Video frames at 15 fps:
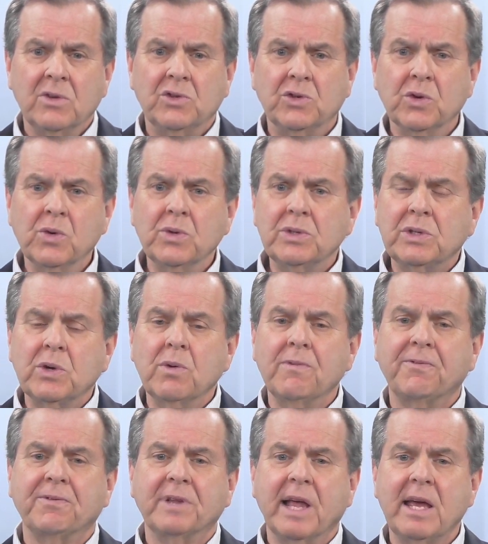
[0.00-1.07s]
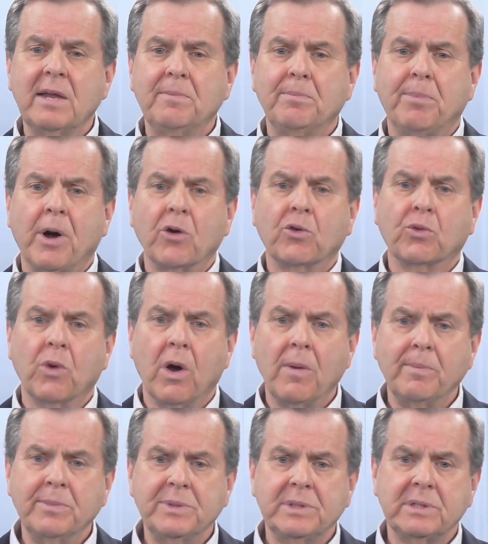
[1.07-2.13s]
Jews who fled
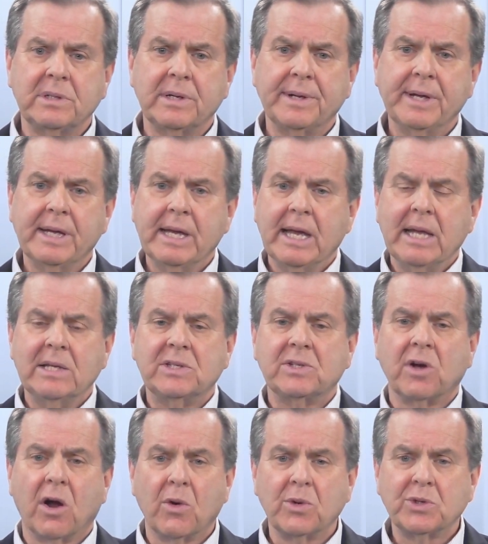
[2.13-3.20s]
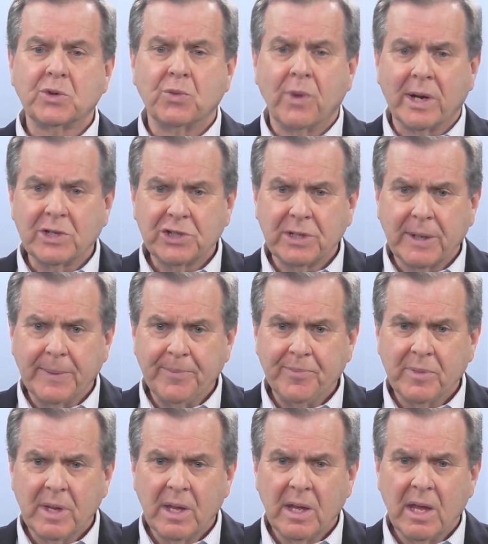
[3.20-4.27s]
pogroms in Tsarist Russia,
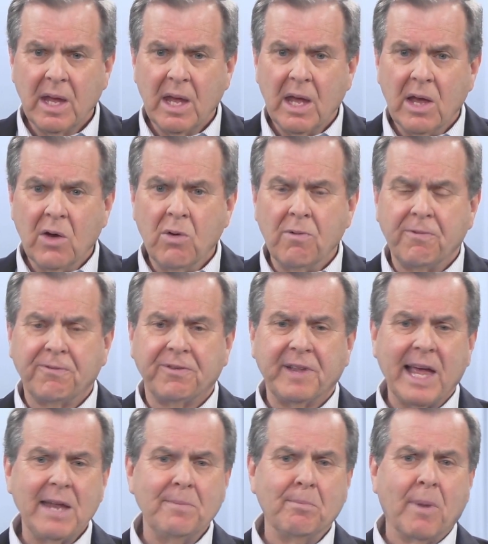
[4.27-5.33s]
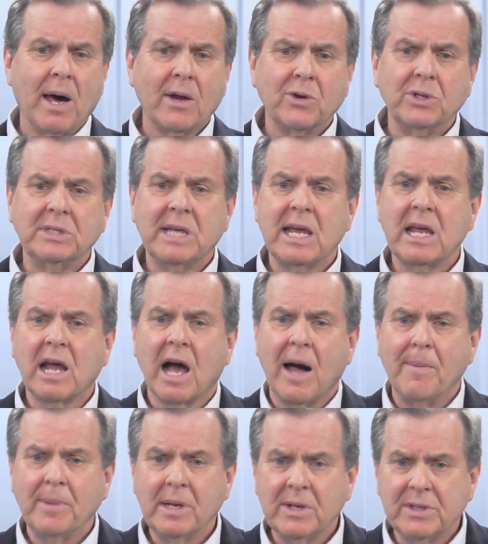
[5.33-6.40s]
who fled modern-day
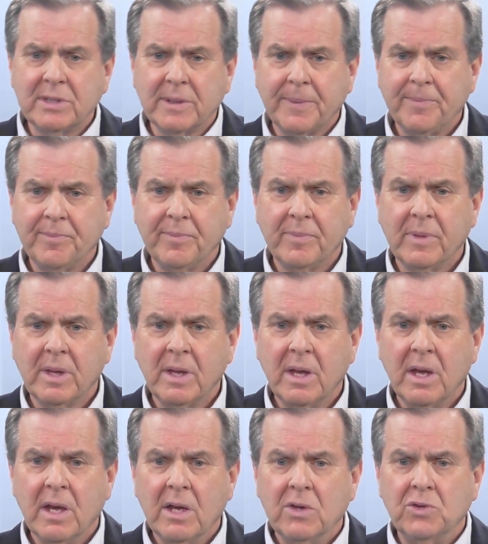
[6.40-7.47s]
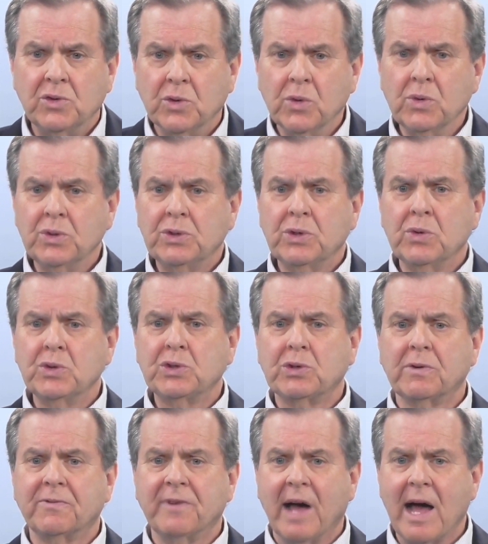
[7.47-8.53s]
communism, Jews who
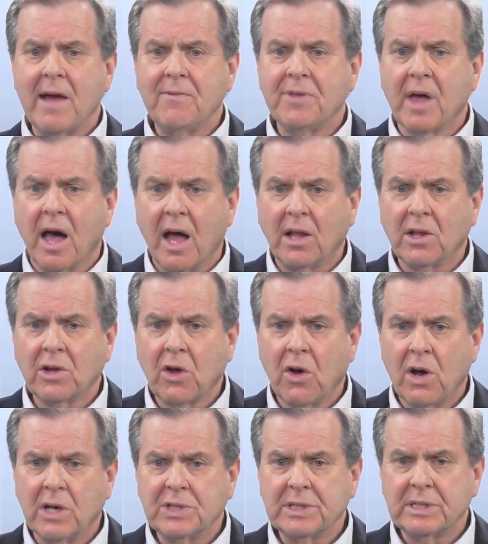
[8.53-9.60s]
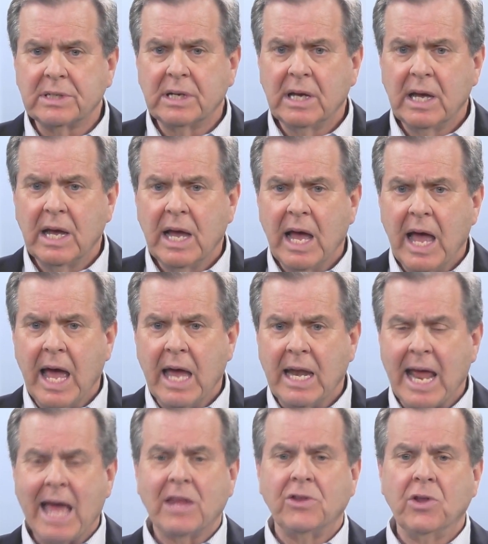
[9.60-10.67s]
survived the Holocaust
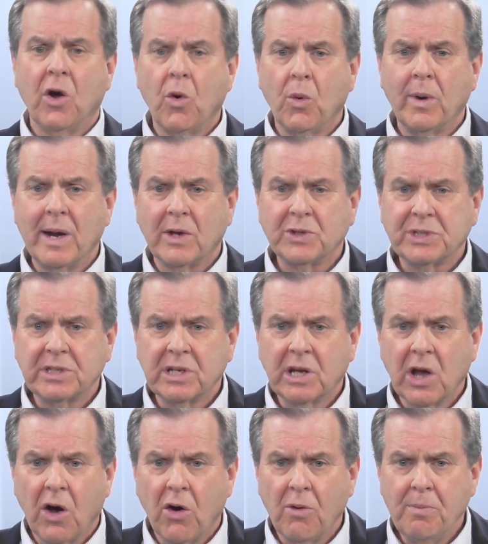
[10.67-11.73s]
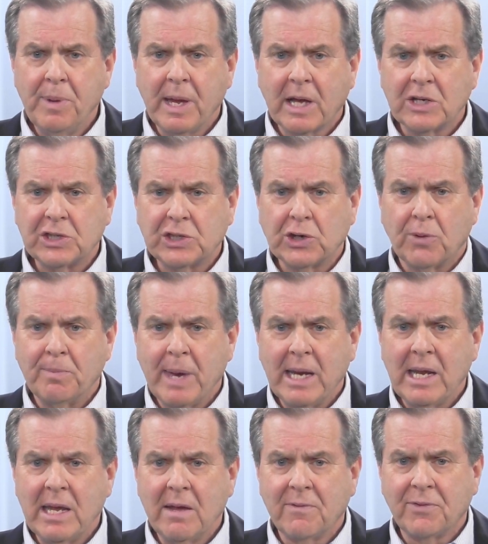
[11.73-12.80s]
and had nowhere else to go because so
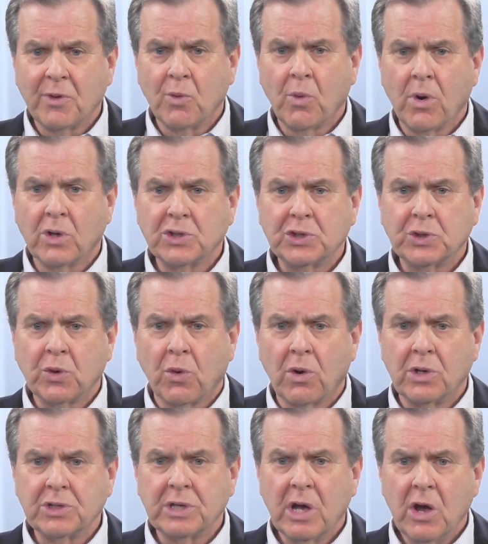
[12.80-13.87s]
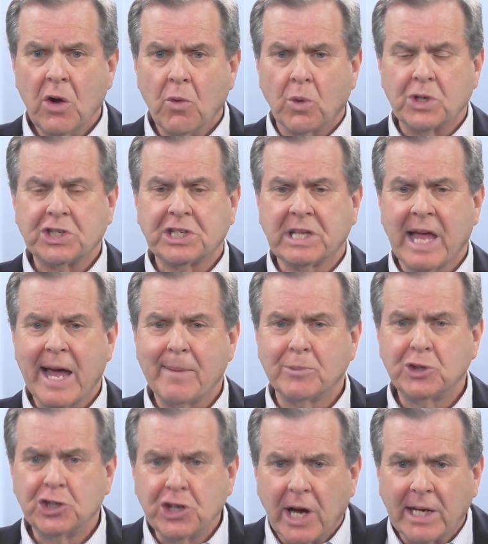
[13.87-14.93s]
many of the world's doors were
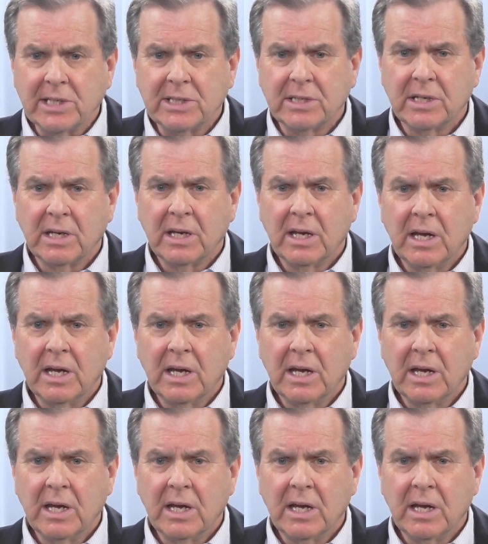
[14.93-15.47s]
slammed shut